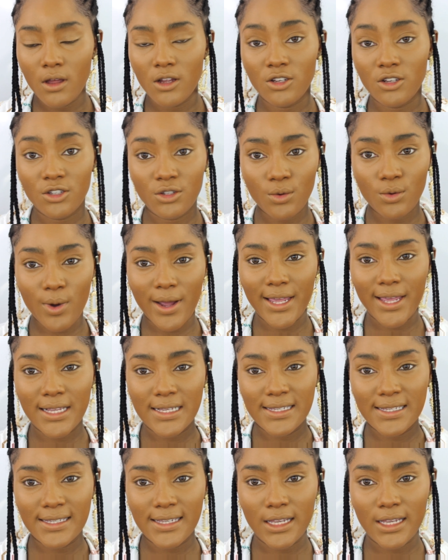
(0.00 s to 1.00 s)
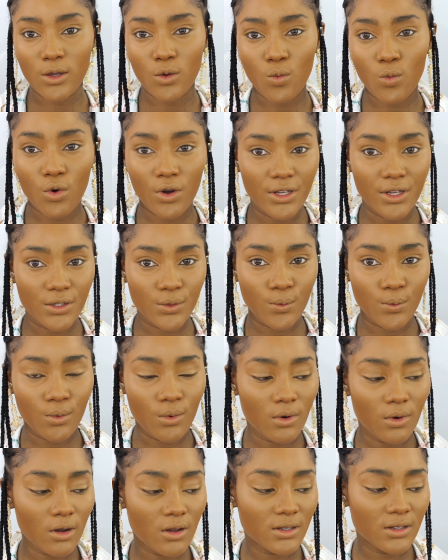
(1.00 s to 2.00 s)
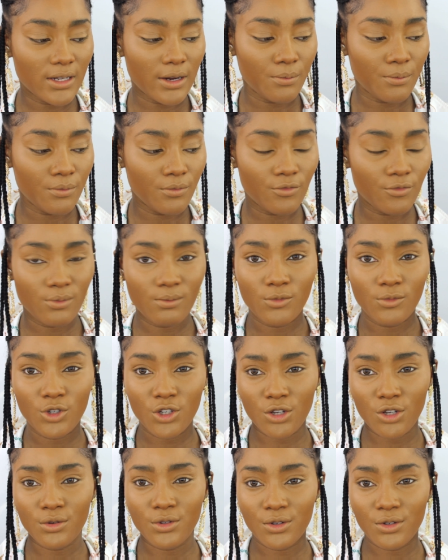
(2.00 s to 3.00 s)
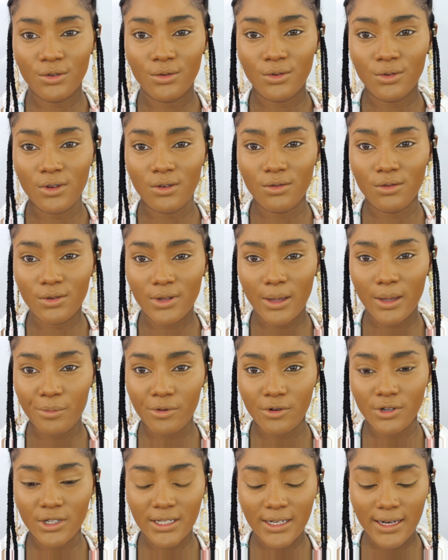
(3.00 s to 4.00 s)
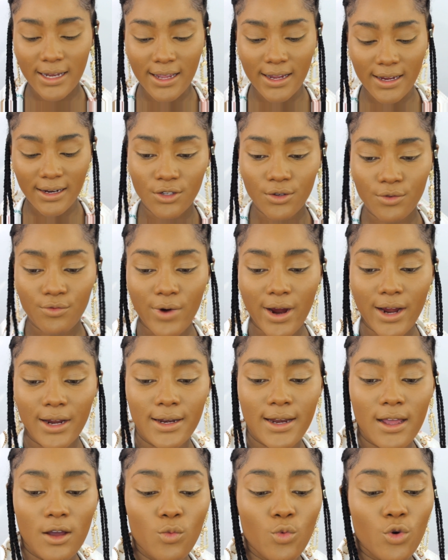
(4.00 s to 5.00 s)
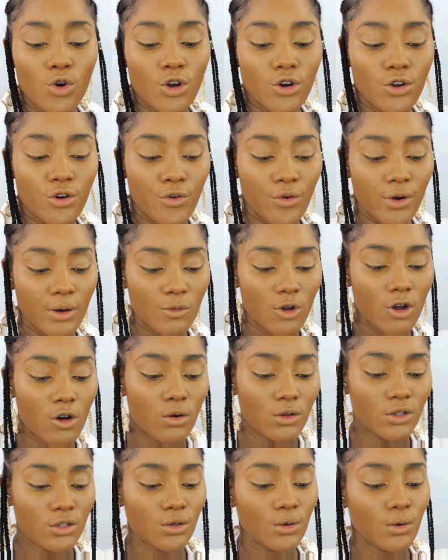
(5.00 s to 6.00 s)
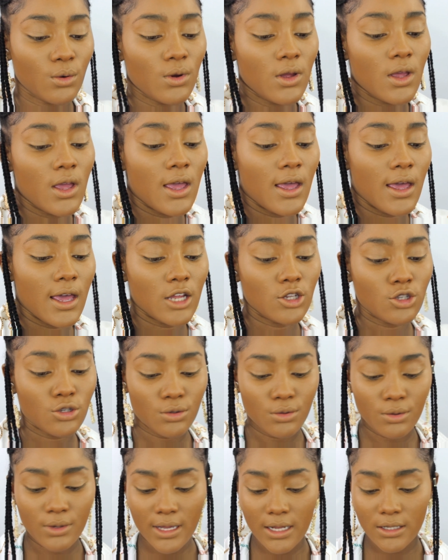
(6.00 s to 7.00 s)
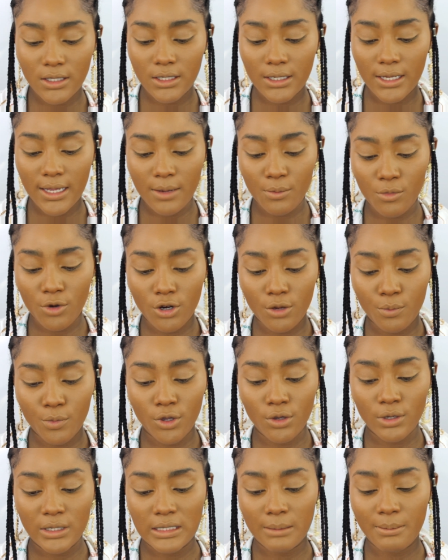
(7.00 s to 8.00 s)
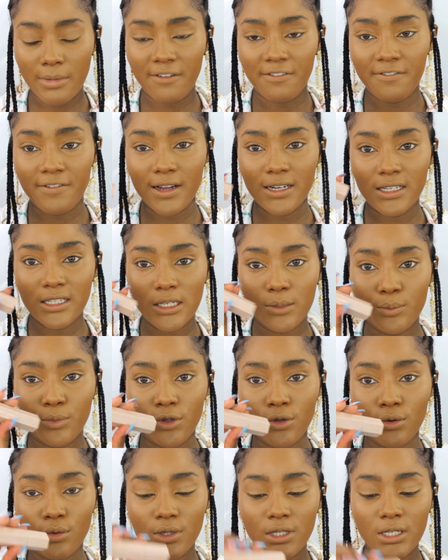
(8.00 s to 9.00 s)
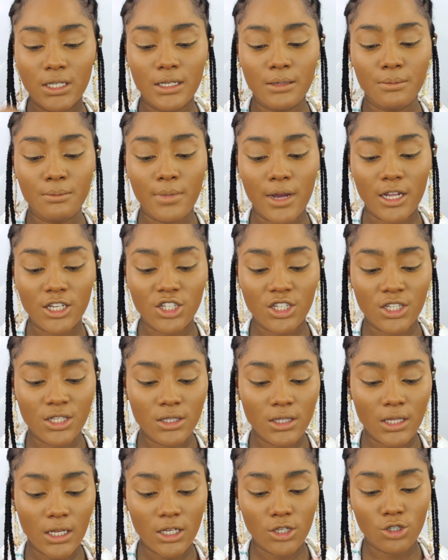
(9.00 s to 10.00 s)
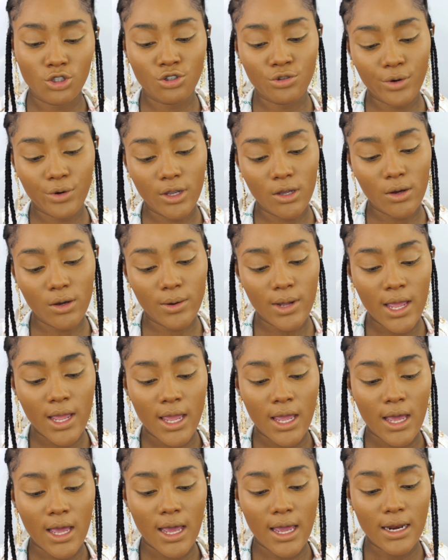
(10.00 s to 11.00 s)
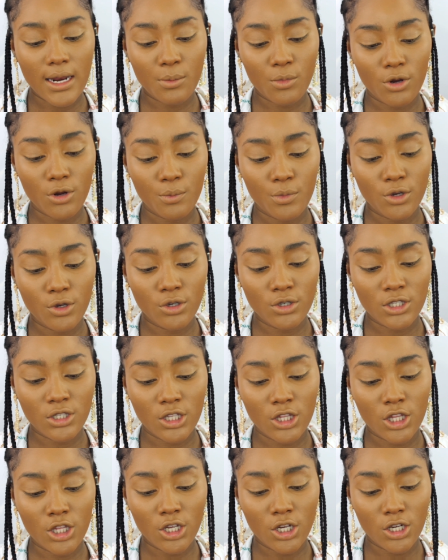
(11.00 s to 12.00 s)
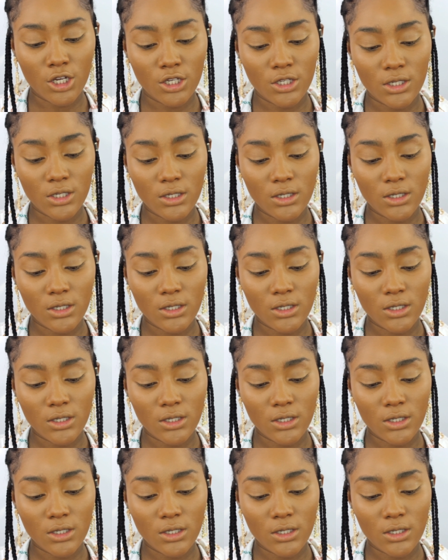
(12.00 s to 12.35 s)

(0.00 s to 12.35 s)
so I can see what is what, because I'm new to Huda Beauty line. So right now we're going to cream contour, and to do that today I'm going to be using my Fenty Beauty Matchstick Trio, and I'm going to be using the